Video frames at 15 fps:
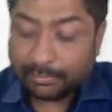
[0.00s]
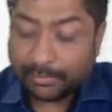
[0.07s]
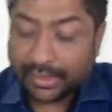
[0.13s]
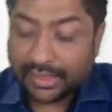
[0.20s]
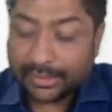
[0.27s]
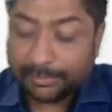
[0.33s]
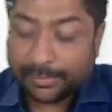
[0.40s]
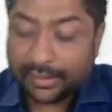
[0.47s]

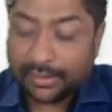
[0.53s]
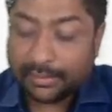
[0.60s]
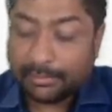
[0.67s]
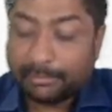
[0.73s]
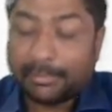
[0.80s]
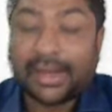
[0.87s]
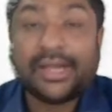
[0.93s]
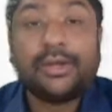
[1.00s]
multiple
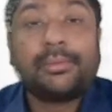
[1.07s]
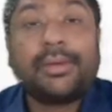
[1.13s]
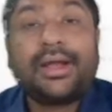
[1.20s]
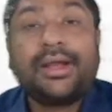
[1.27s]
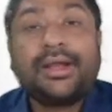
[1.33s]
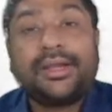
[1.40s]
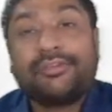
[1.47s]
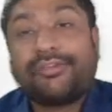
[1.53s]
myeloma
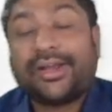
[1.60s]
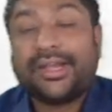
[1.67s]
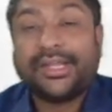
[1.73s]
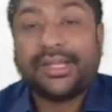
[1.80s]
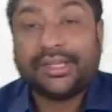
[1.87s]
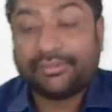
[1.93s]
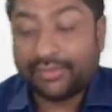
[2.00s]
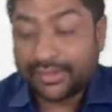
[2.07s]

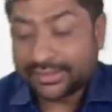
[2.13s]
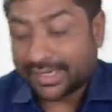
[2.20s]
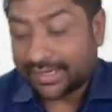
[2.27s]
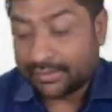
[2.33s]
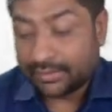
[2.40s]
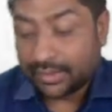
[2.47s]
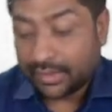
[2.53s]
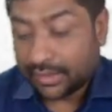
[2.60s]
defining events,
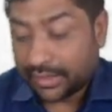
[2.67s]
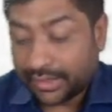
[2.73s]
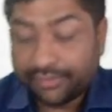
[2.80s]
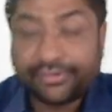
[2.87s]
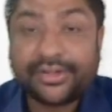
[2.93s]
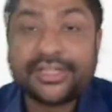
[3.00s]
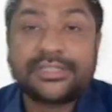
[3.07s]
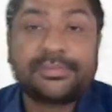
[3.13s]
and if
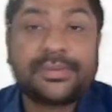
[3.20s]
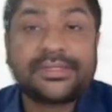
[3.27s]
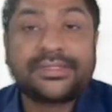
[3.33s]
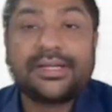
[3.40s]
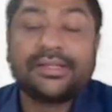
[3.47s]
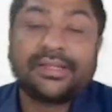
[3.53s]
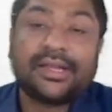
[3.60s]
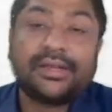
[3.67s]
it is
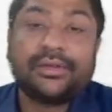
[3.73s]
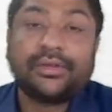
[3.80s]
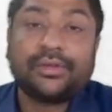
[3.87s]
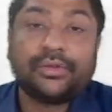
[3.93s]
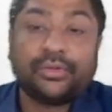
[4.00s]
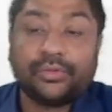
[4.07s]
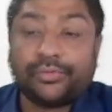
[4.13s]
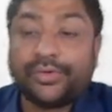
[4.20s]
present, then
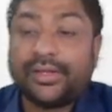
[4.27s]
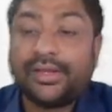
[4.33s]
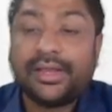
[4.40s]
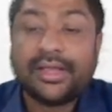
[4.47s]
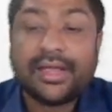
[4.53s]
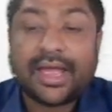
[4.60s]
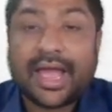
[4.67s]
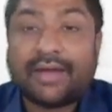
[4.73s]
you will
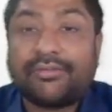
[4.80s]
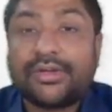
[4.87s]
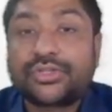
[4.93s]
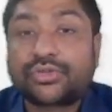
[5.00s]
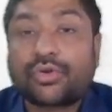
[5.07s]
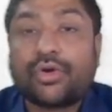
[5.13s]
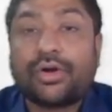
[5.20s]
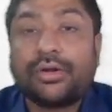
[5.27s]
have a
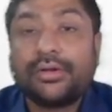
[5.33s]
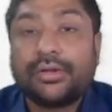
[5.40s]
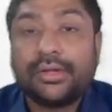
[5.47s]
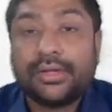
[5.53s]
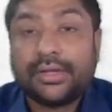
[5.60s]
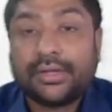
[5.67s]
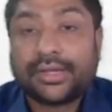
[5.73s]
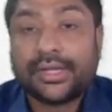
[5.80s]
strong
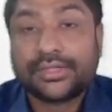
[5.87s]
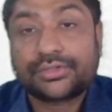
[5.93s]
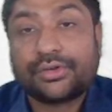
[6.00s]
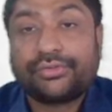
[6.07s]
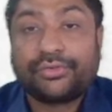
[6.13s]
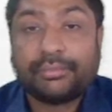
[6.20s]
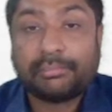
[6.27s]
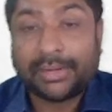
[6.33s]
case
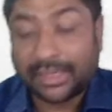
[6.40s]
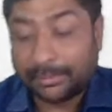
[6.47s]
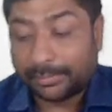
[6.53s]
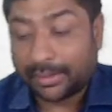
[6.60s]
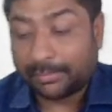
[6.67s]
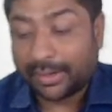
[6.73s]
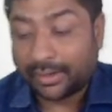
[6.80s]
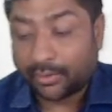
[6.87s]
of multiple
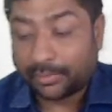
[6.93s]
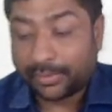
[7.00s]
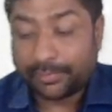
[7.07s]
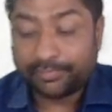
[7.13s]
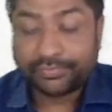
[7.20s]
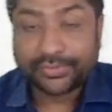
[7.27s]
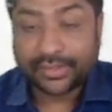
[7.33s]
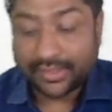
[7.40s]
myeloma.
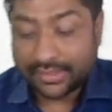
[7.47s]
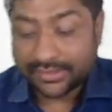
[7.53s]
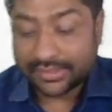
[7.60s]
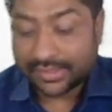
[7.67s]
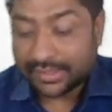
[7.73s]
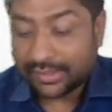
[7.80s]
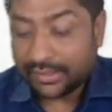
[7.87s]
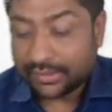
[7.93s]
Is it
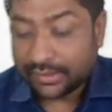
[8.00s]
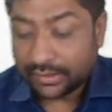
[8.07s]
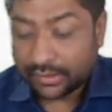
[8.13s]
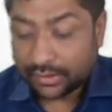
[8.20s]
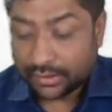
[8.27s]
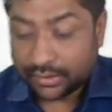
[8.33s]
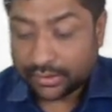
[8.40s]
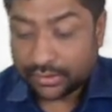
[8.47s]
clear?
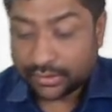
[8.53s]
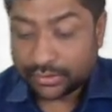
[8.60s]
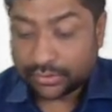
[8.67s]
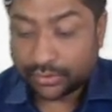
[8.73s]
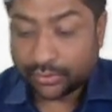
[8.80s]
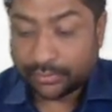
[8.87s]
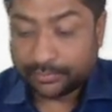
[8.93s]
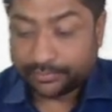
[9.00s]

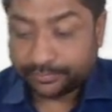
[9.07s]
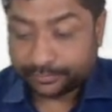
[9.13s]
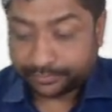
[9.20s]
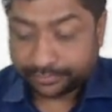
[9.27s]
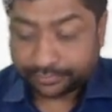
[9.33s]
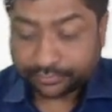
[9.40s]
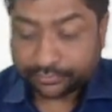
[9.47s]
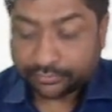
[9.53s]
So
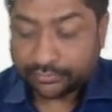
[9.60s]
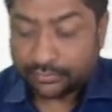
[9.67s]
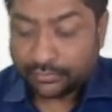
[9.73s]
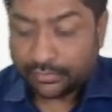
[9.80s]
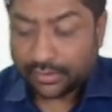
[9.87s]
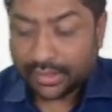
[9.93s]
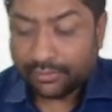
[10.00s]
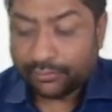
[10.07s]

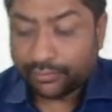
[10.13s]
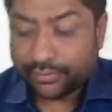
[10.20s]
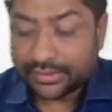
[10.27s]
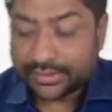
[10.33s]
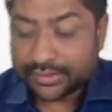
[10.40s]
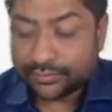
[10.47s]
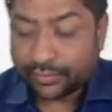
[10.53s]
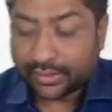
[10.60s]

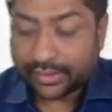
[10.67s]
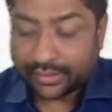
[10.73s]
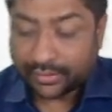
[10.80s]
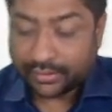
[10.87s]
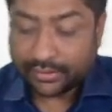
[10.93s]
this is what.